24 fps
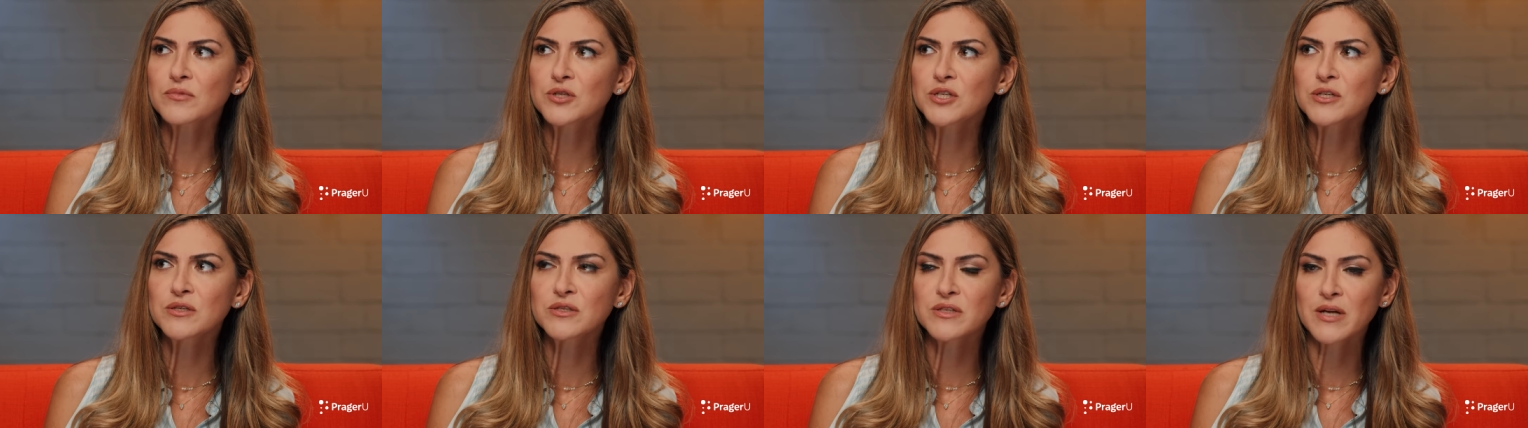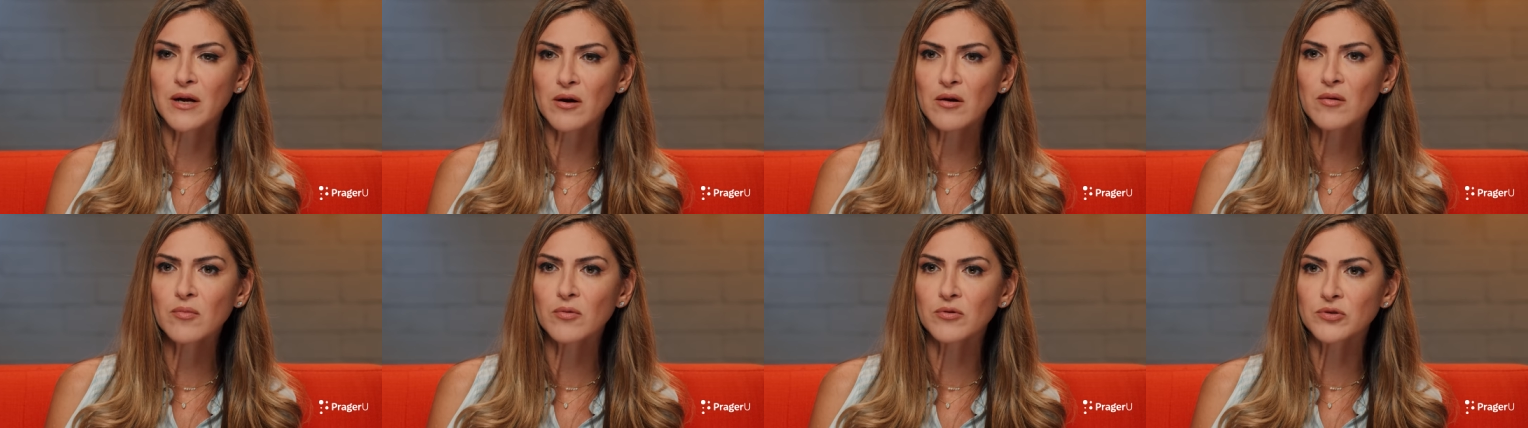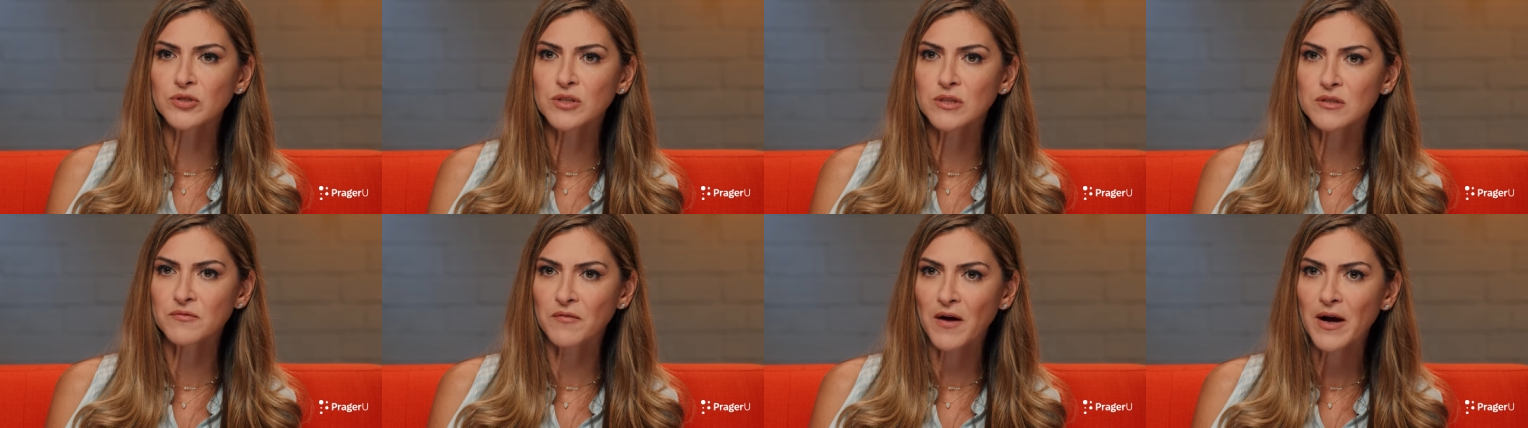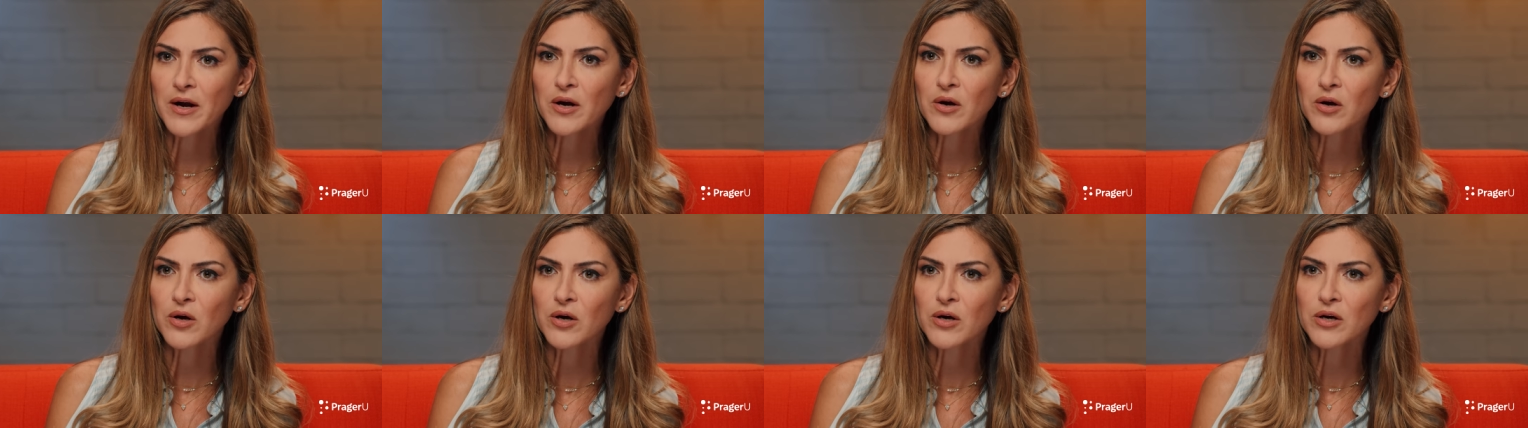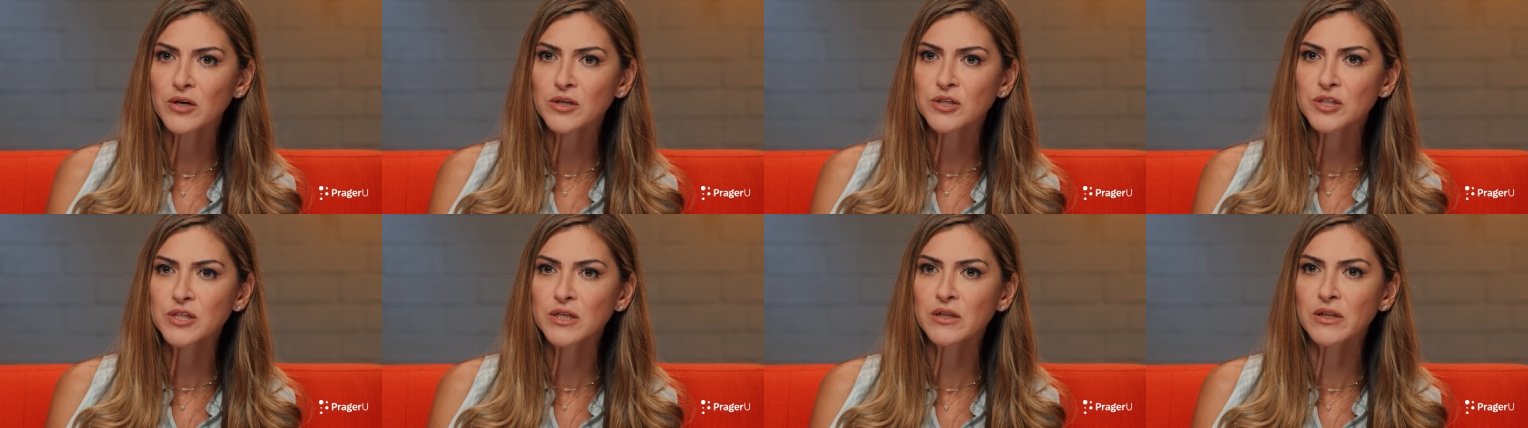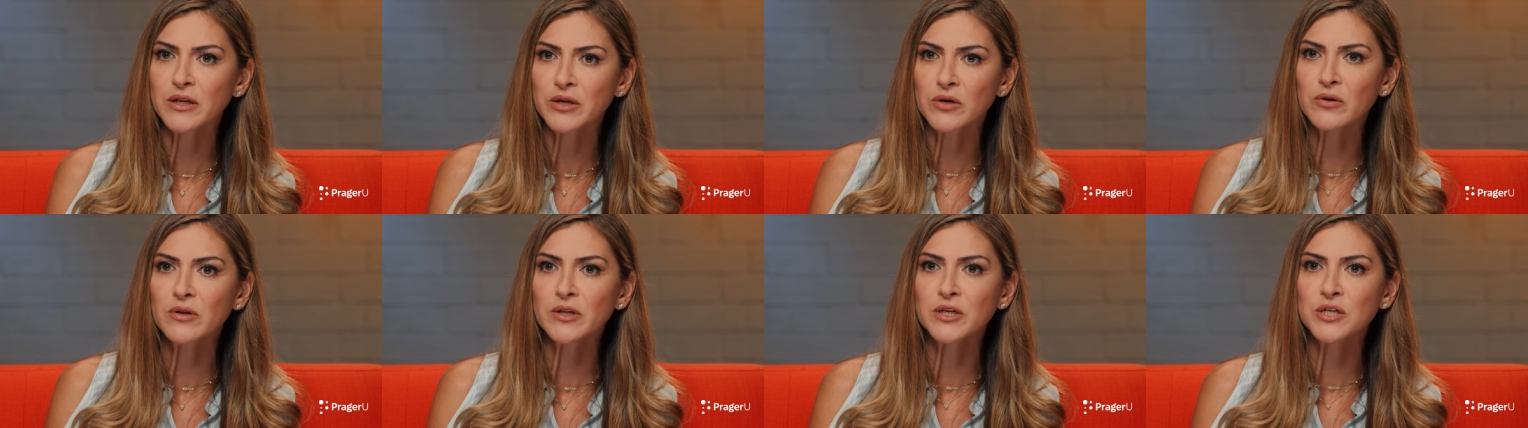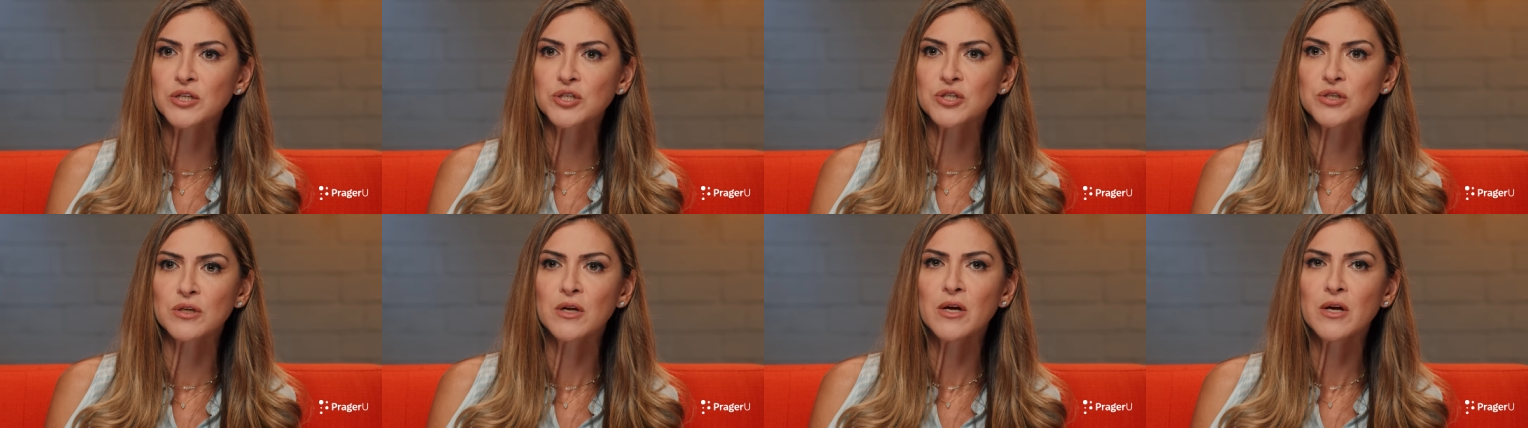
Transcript: She's terrible. Just fire her. She literally,